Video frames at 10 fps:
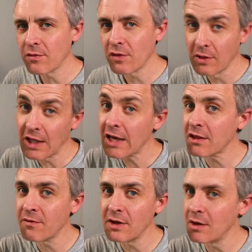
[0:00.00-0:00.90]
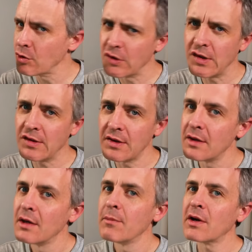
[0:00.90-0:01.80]
So, like the video, which is easy,
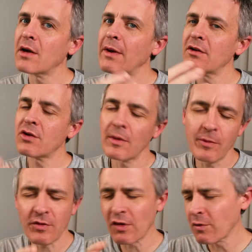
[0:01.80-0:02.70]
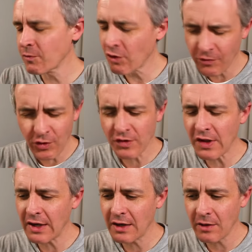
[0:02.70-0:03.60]
but come out of your comfort zone just for a
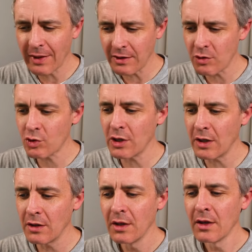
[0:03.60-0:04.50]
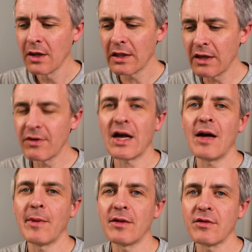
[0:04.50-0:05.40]
second, come out of your shell and leave a
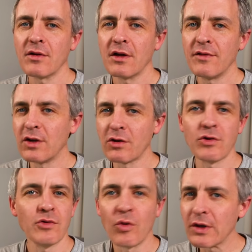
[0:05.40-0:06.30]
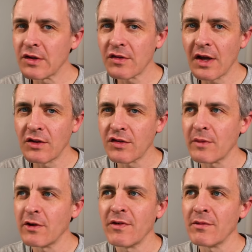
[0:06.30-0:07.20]
comment. If you don't know what to say, just tell
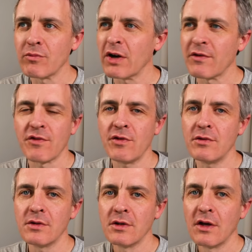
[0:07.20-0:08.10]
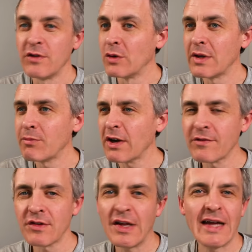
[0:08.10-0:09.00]
me your favorite breakfast food. If you don't eat
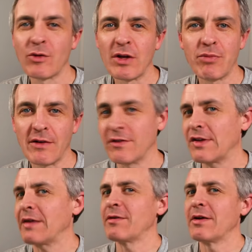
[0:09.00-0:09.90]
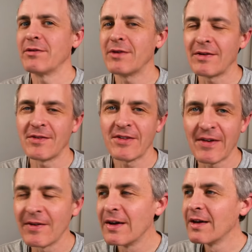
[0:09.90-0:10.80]
breakfast, say, I don't eat breakfast. I don't know, whatever.
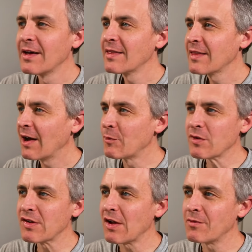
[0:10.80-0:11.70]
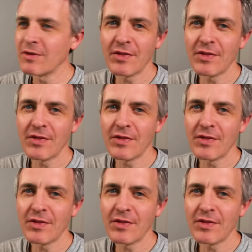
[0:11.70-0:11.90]
So, I hope this is helpful.